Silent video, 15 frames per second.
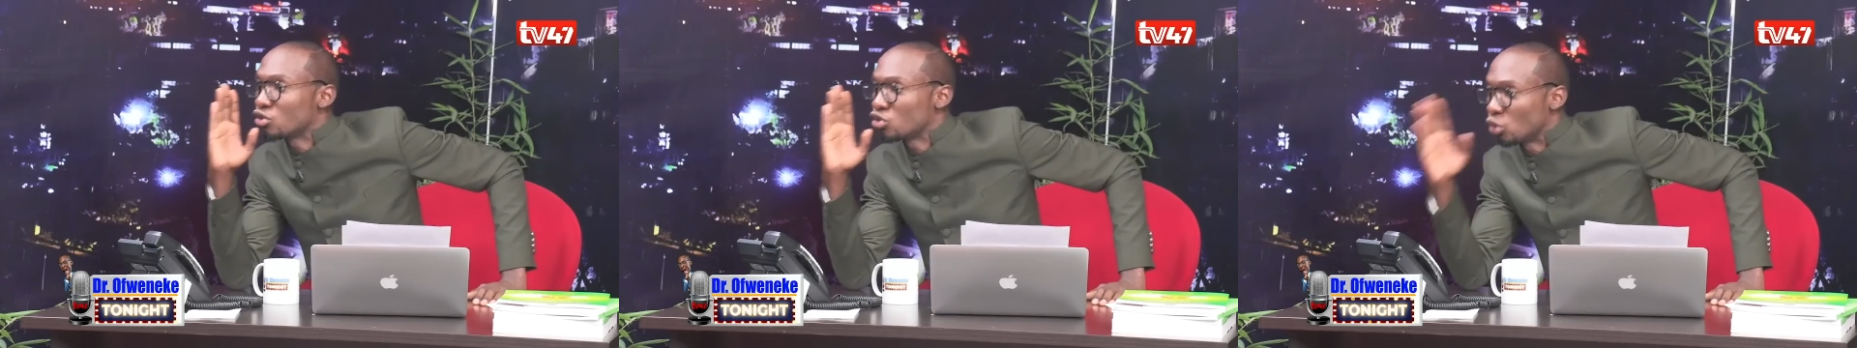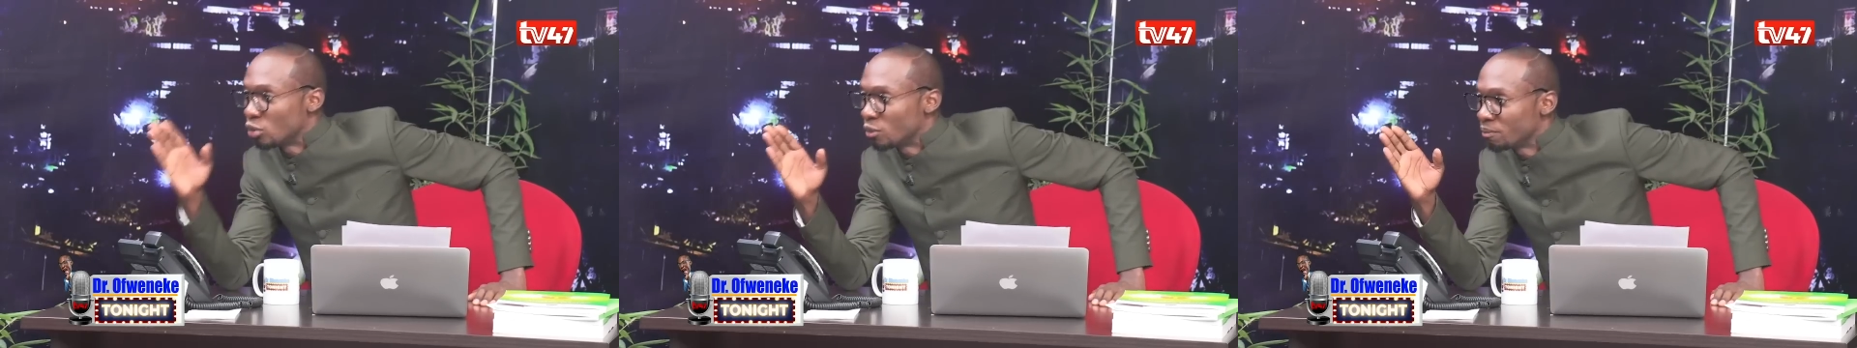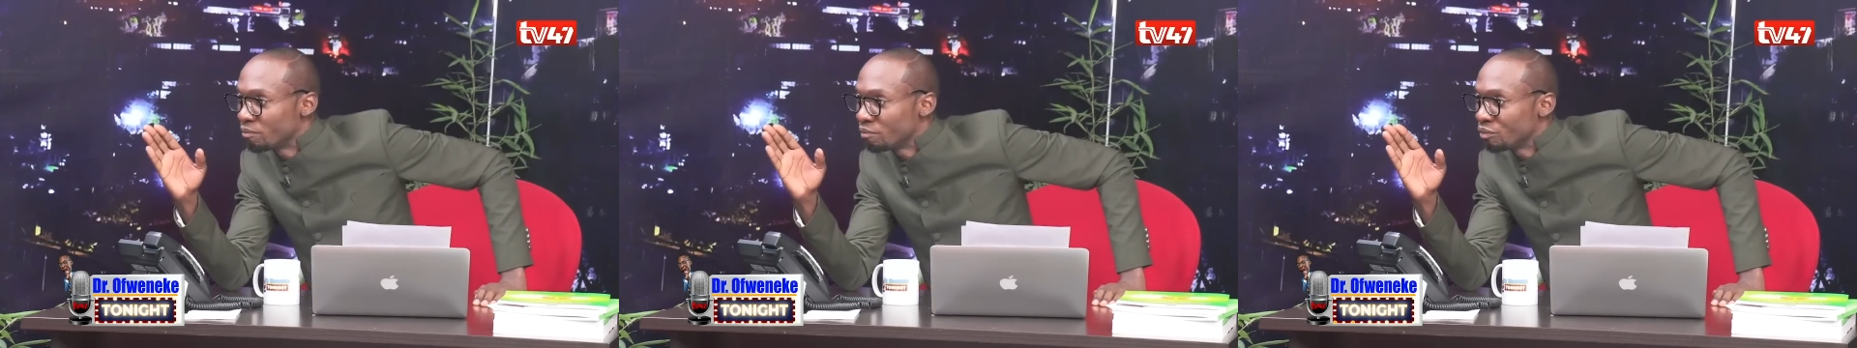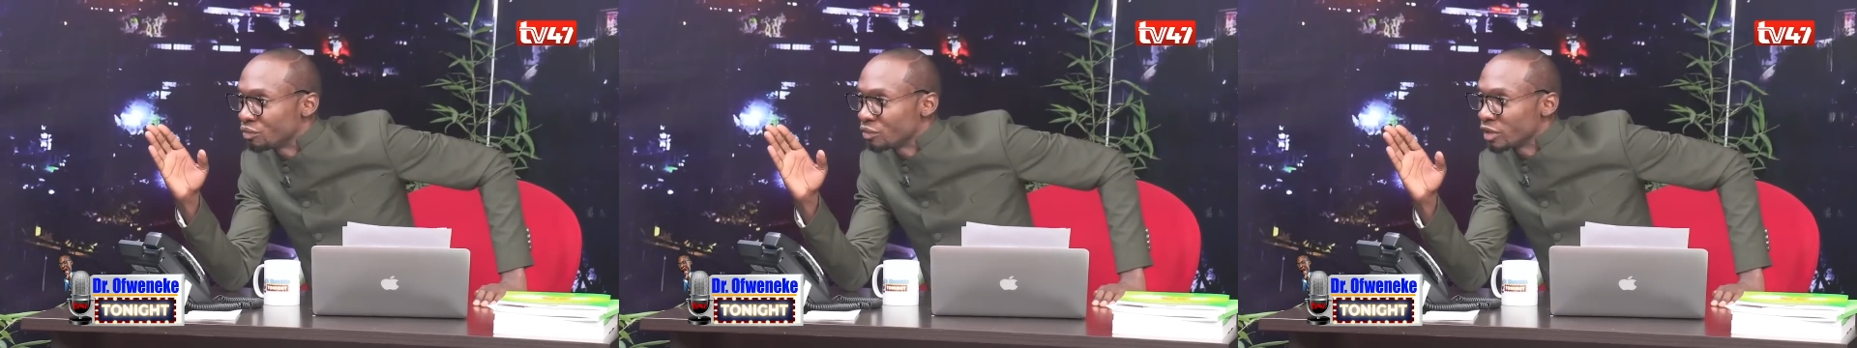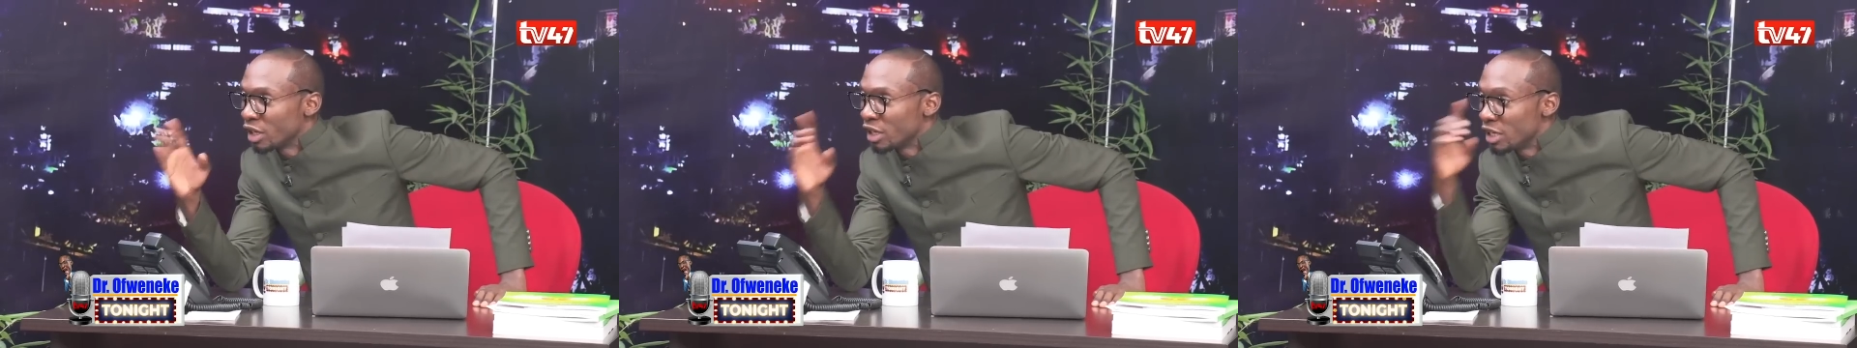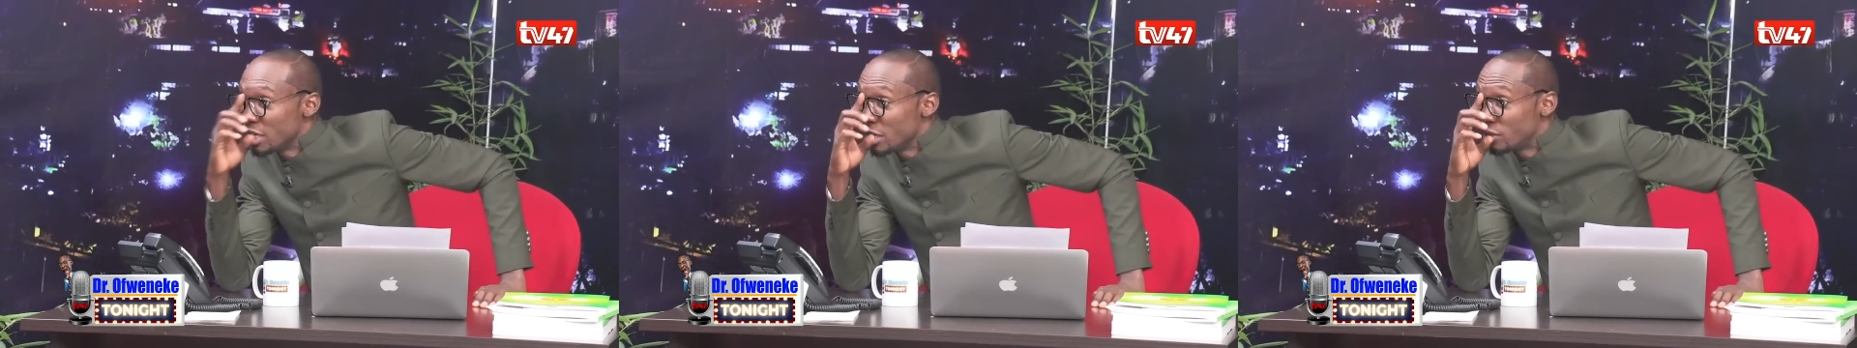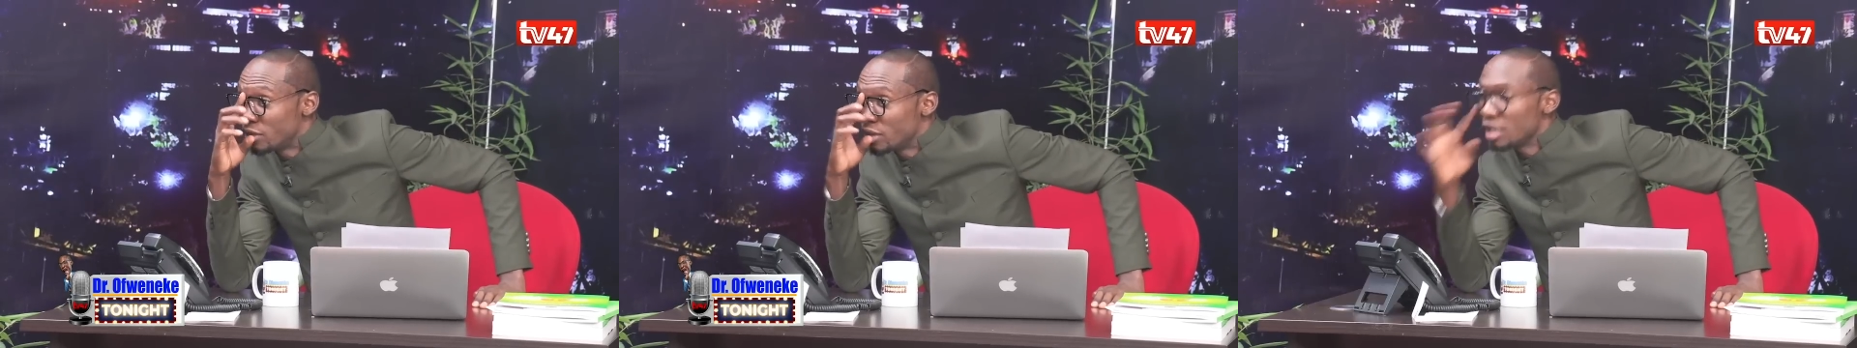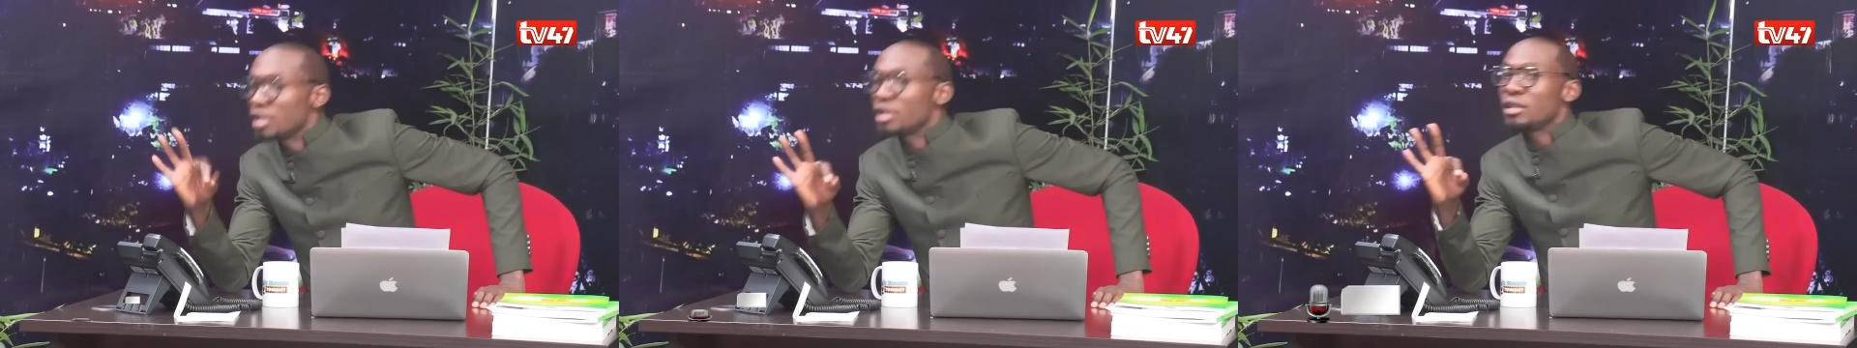Mm-hmm. Ni
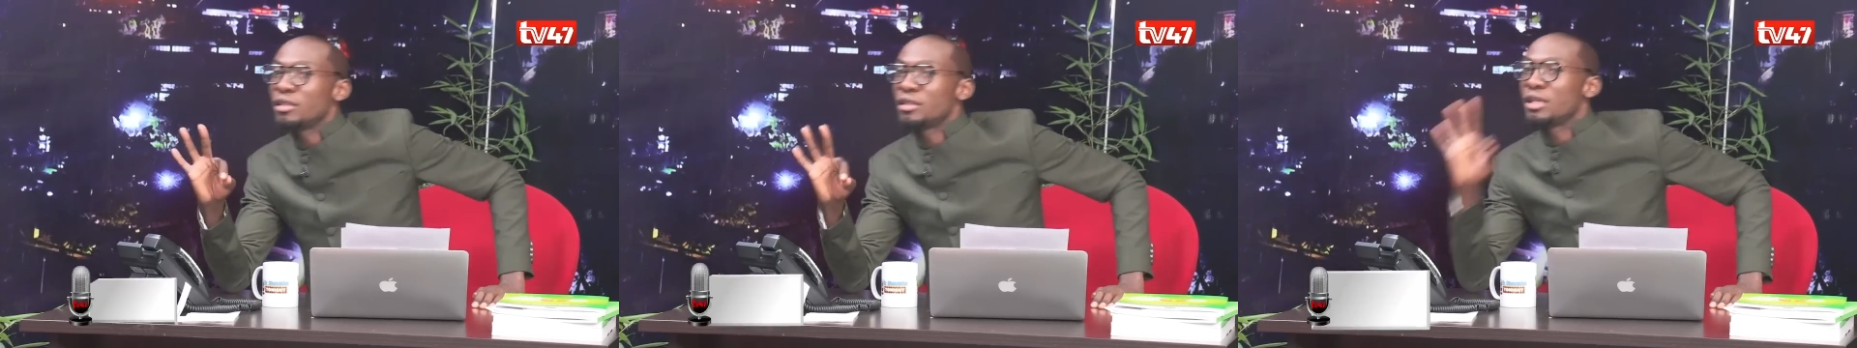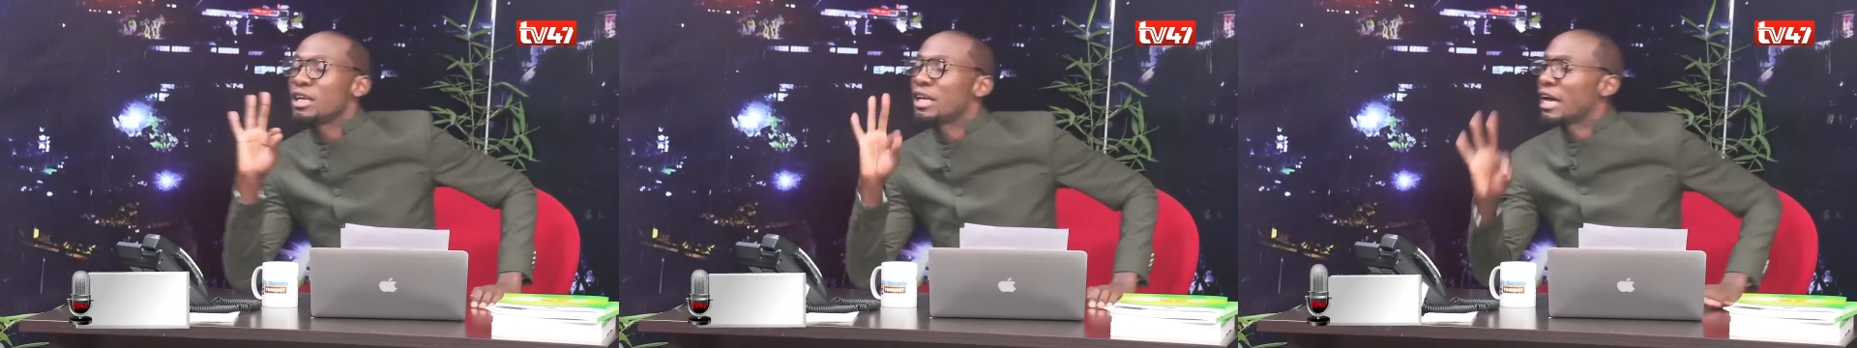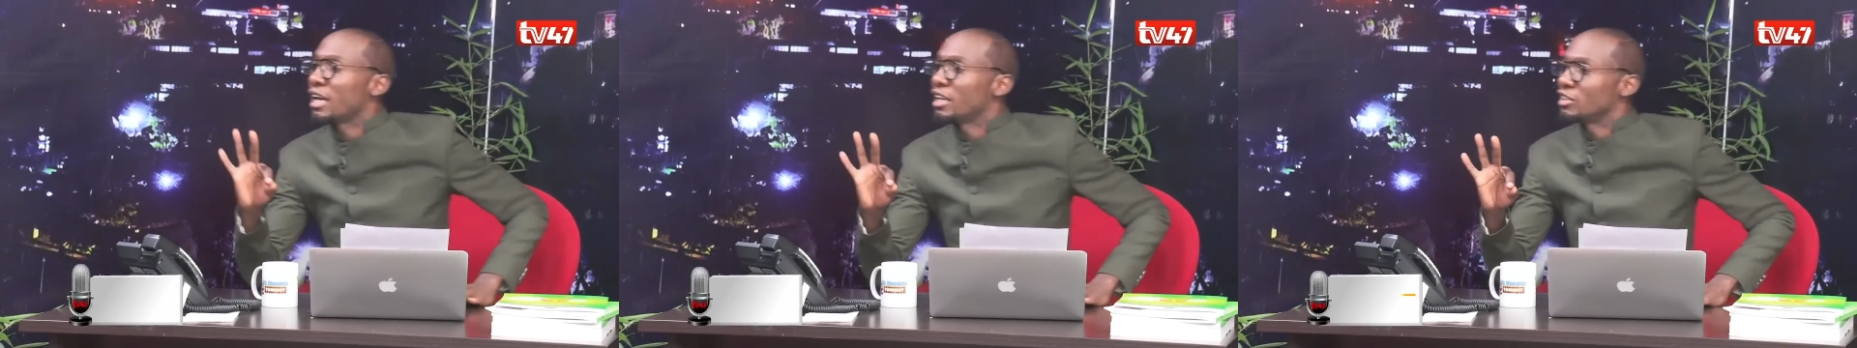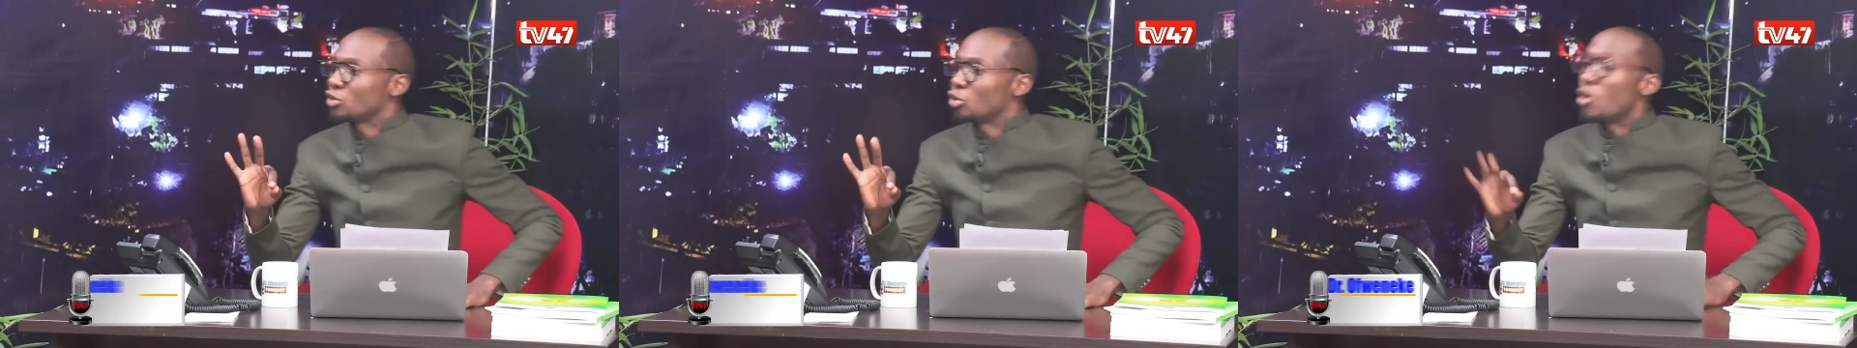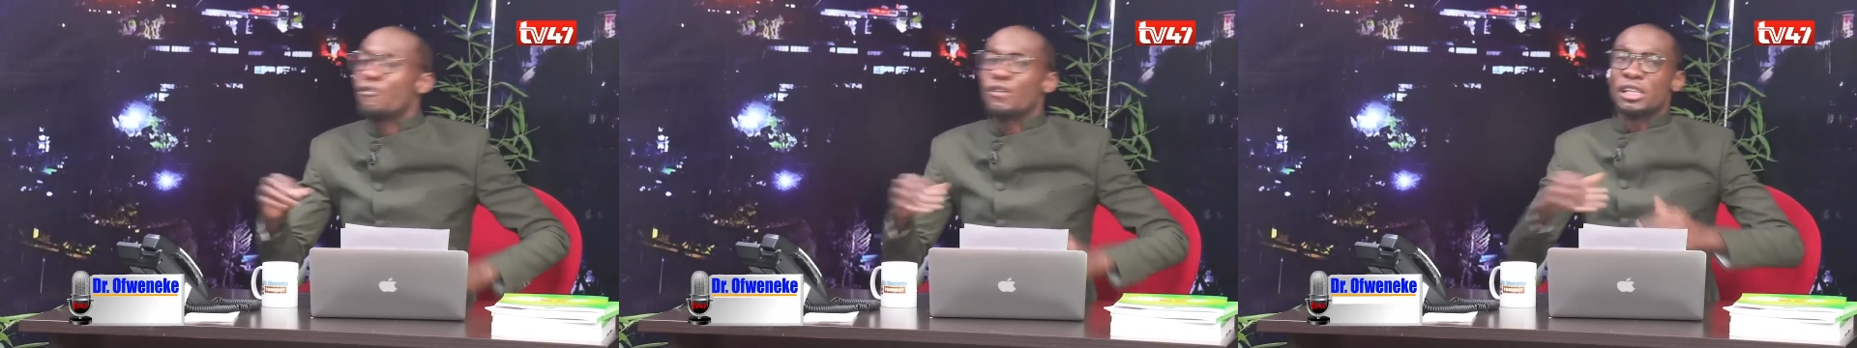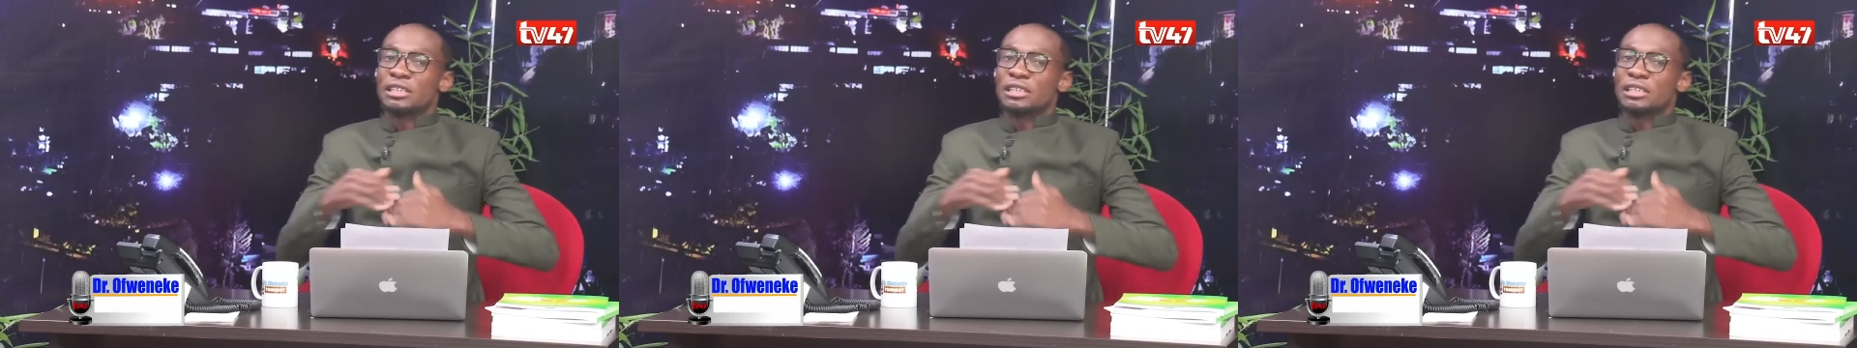three three guys who often